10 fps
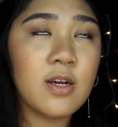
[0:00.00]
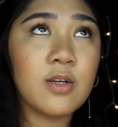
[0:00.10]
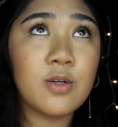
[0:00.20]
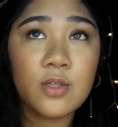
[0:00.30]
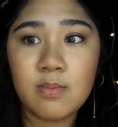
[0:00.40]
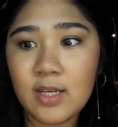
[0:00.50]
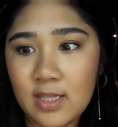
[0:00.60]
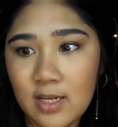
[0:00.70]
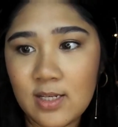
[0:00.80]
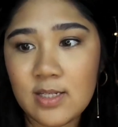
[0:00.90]

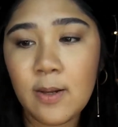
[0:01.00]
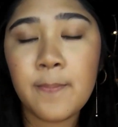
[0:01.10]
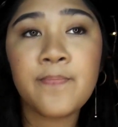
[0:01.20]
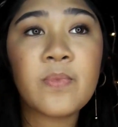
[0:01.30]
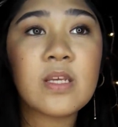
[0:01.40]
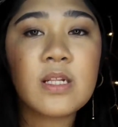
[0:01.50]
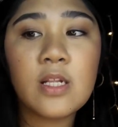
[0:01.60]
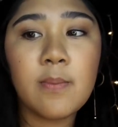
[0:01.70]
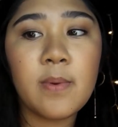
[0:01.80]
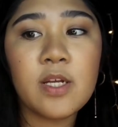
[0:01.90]
Cosmetics
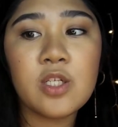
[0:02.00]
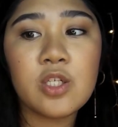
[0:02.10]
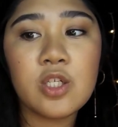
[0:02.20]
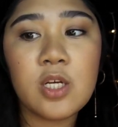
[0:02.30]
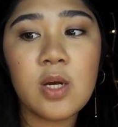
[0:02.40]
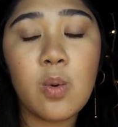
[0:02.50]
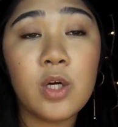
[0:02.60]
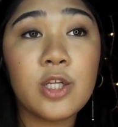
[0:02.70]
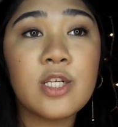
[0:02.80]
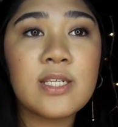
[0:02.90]
Lip and Cheek
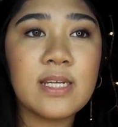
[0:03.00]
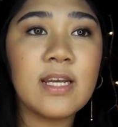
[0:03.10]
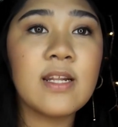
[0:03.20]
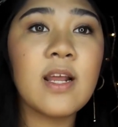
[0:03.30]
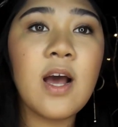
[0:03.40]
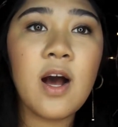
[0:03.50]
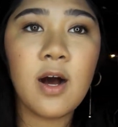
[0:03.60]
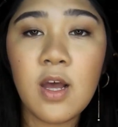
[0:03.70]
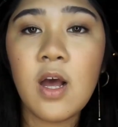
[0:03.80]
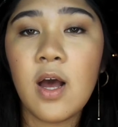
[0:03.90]
Water Stain.
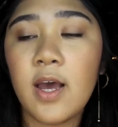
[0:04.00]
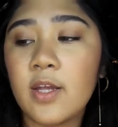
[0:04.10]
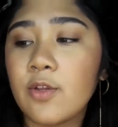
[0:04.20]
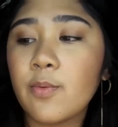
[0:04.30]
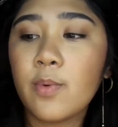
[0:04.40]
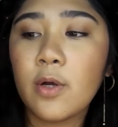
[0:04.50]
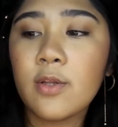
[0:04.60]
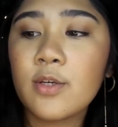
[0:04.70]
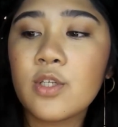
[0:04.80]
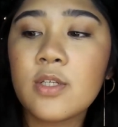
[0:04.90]
Ito
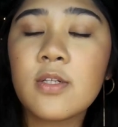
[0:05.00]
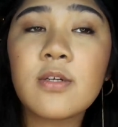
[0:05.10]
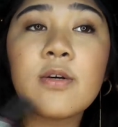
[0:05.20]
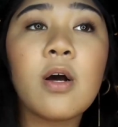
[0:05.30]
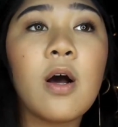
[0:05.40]
product siya ng